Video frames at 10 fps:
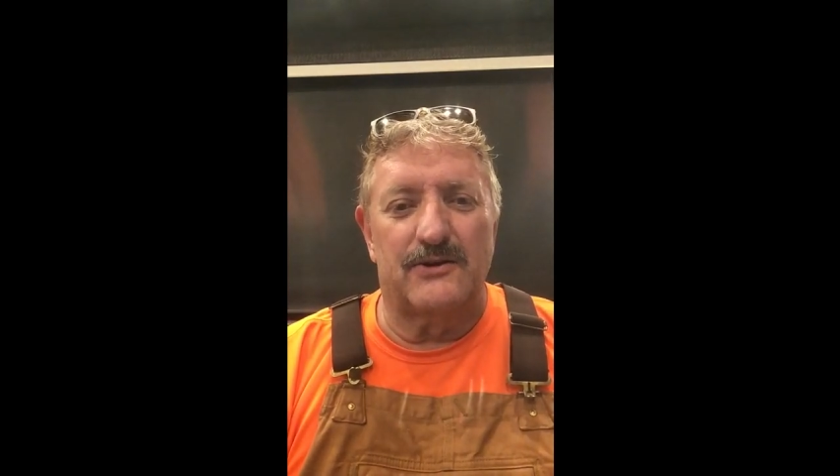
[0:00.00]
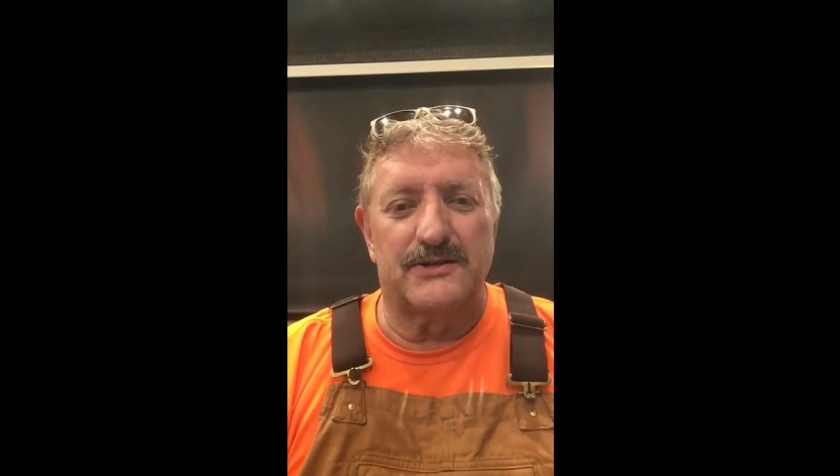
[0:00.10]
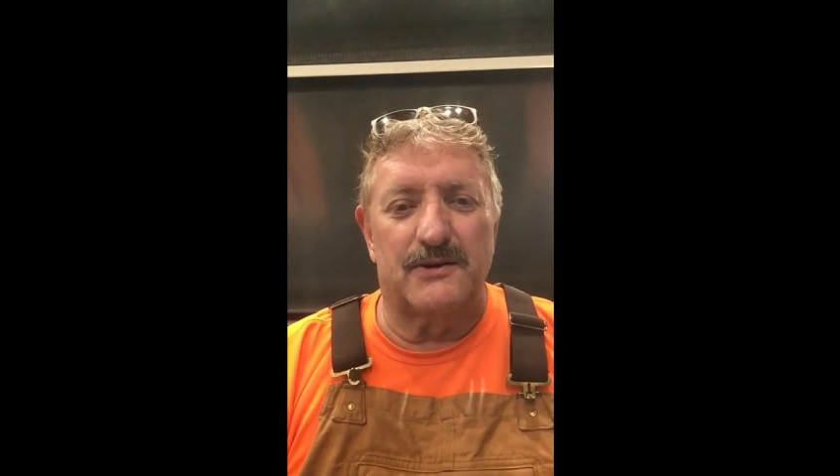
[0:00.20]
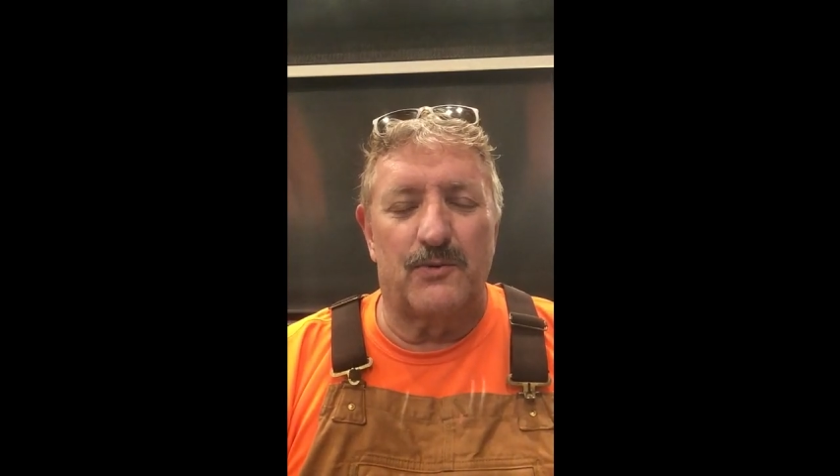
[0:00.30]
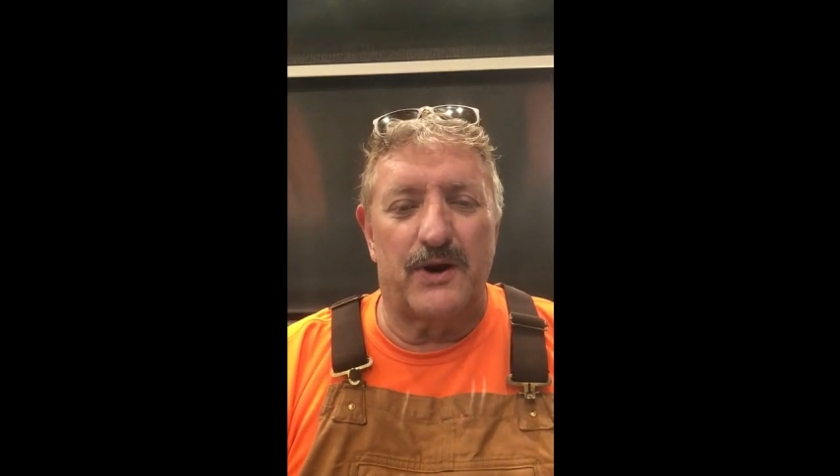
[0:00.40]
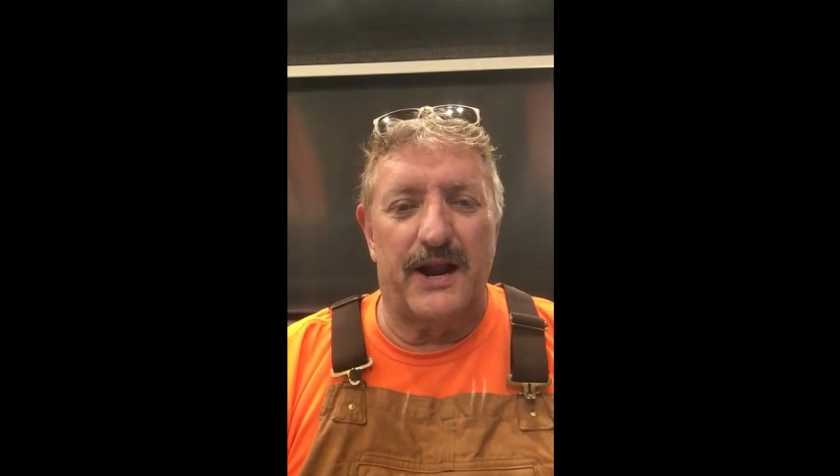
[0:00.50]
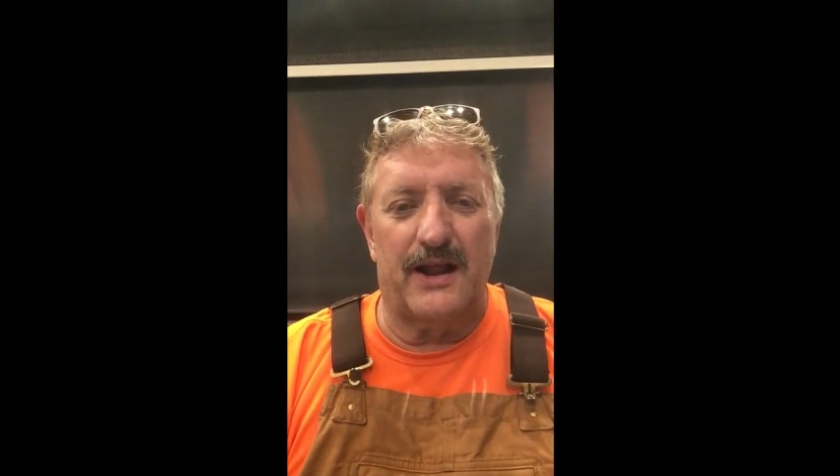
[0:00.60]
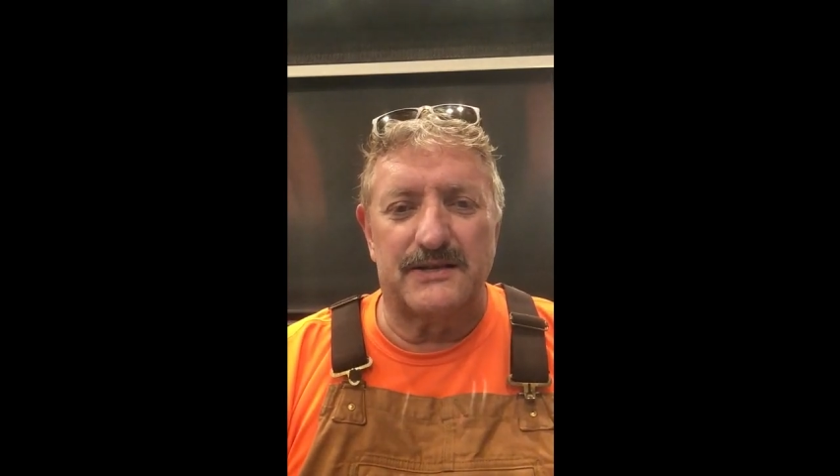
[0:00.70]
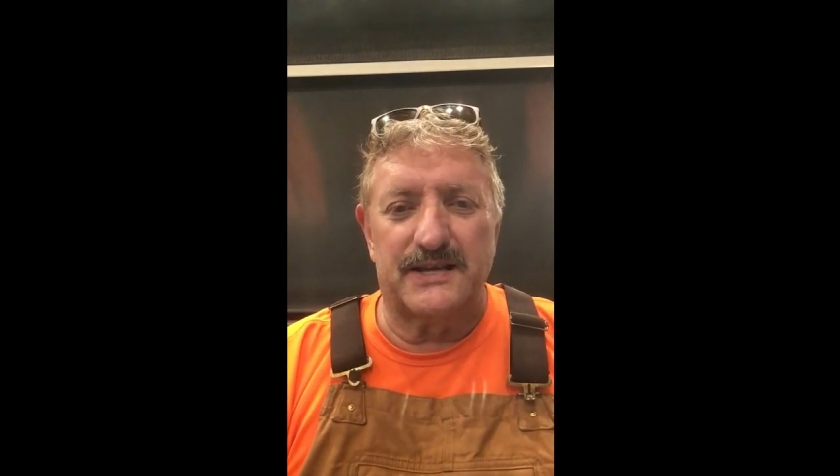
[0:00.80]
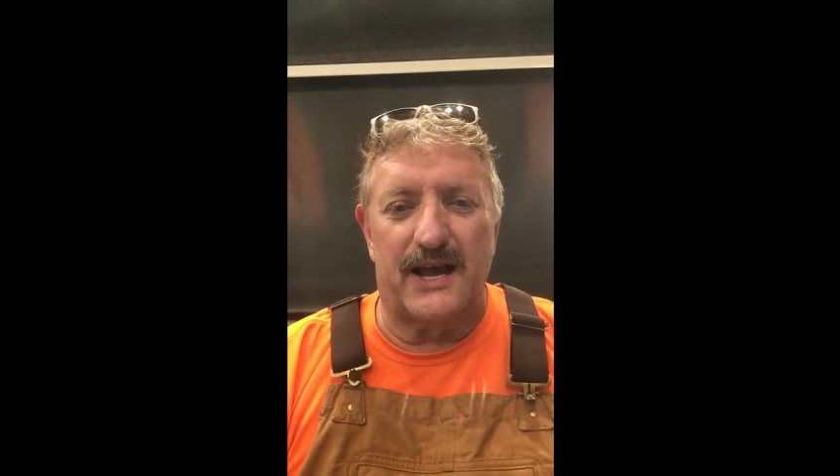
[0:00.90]
or somewhere
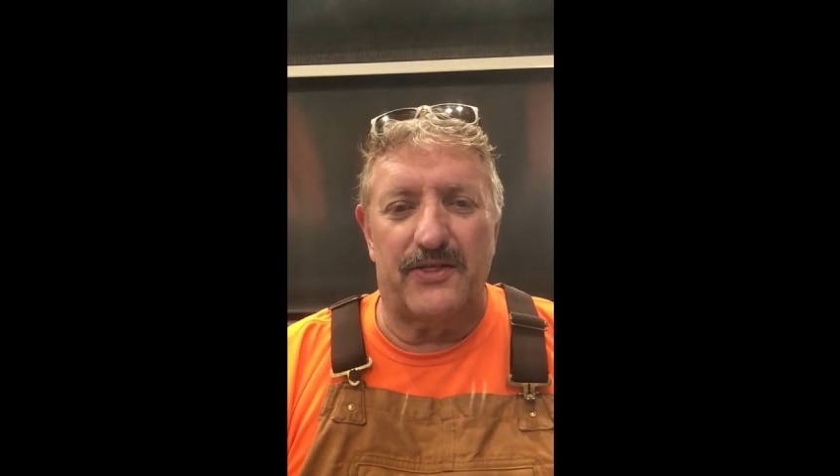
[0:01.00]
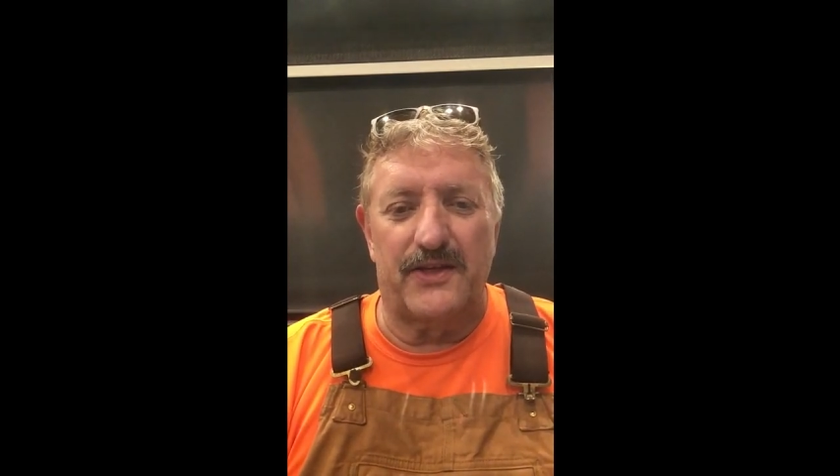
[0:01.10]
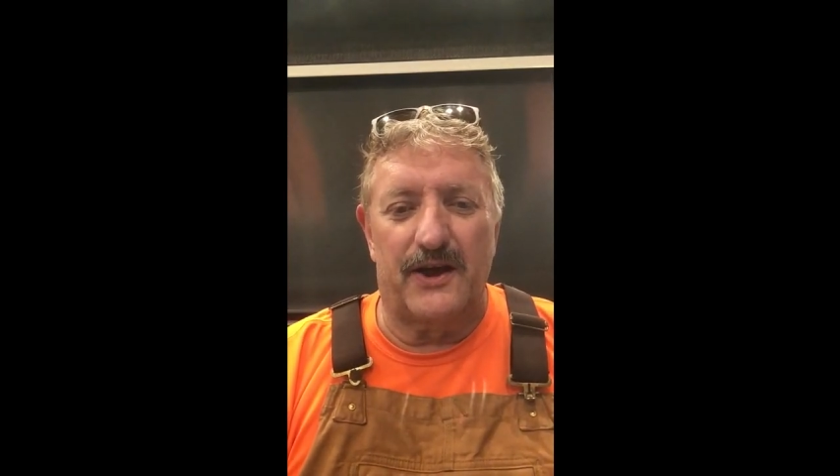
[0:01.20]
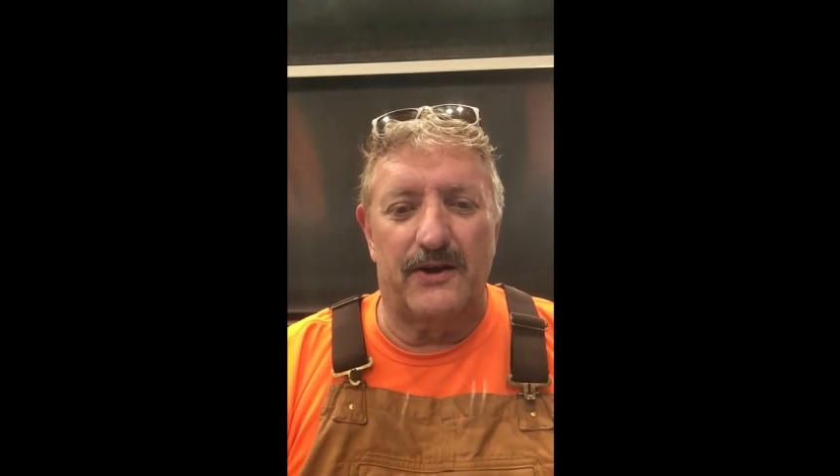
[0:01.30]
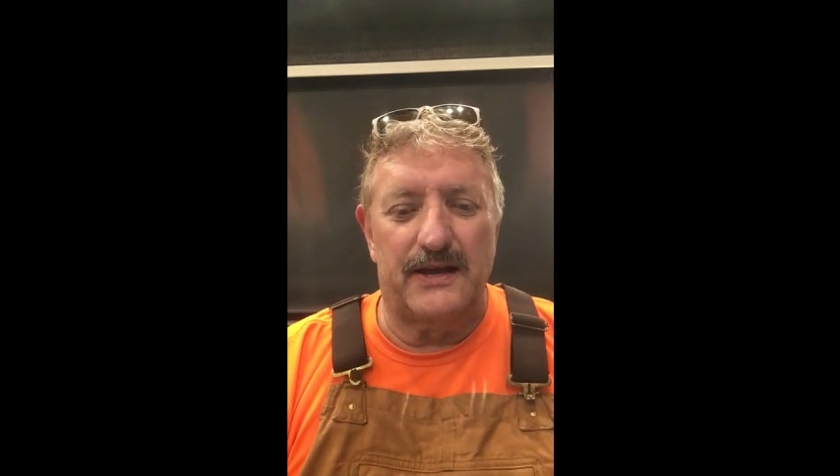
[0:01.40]
down south there.